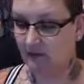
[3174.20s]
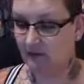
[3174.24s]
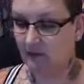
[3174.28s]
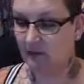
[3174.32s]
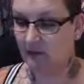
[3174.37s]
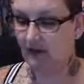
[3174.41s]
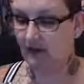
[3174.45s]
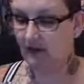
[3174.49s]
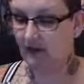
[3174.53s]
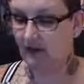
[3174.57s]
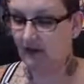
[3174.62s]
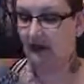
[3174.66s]

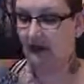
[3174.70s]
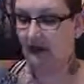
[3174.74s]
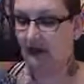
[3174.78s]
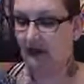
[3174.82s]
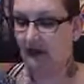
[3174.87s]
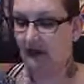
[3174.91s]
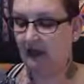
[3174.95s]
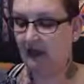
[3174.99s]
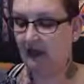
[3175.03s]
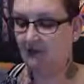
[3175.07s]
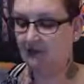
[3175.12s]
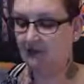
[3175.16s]
And I think
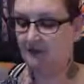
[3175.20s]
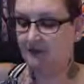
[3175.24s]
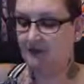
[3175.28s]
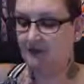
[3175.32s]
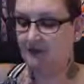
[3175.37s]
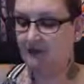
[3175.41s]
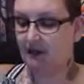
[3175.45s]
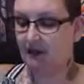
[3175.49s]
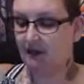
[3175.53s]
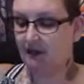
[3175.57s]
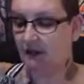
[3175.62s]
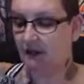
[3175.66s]

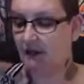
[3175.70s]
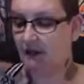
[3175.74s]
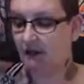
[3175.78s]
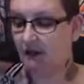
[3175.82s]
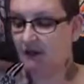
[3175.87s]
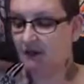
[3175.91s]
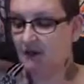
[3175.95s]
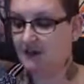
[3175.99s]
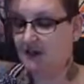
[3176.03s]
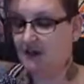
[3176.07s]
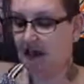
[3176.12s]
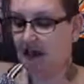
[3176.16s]
they're
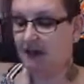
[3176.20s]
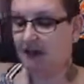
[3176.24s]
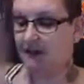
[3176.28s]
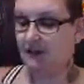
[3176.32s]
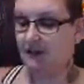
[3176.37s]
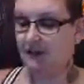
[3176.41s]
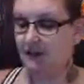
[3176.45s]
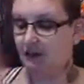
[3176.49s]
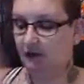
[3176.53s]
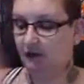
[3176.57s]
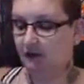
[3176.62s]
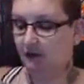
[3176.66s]
sending
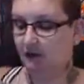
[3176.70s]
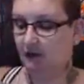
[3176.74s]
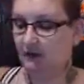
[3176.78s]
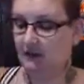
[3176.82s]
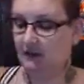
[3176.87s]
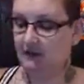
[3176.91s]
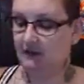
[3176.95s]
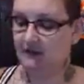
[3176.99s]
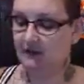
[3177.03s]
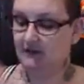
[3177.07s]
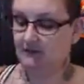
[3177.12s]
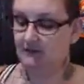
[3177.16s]
you
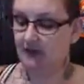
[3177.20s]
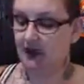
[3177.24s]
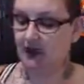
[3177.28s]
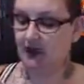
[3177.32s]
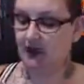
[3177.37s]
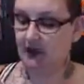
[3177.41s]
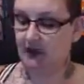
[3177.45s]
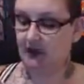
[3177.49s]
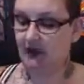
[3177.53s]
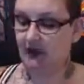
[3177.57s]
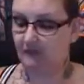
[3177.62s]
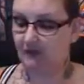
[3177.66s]
these
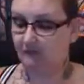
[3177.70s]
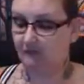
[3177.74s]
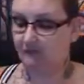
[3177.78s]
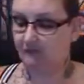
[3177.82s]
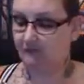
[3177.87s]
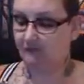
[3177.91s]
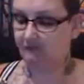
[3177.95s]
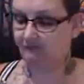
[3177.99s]
certain